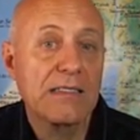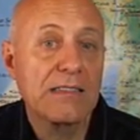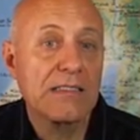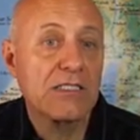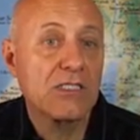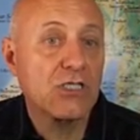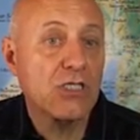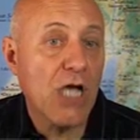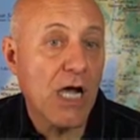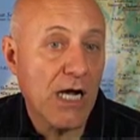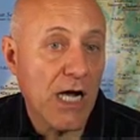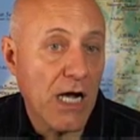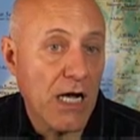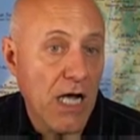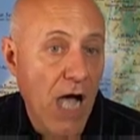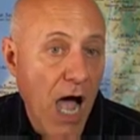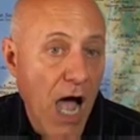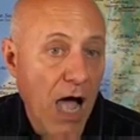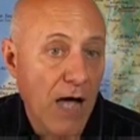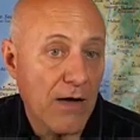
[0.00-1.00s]

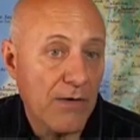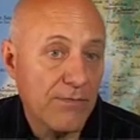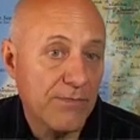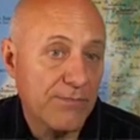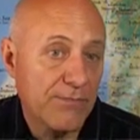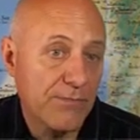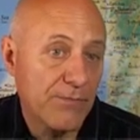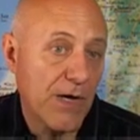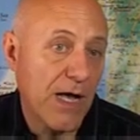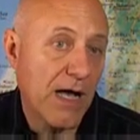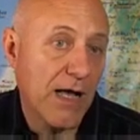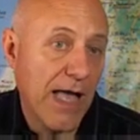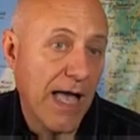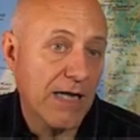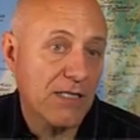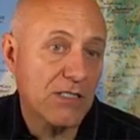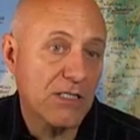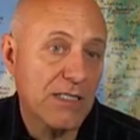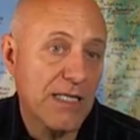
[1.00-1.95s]
shagagah. Well, actually,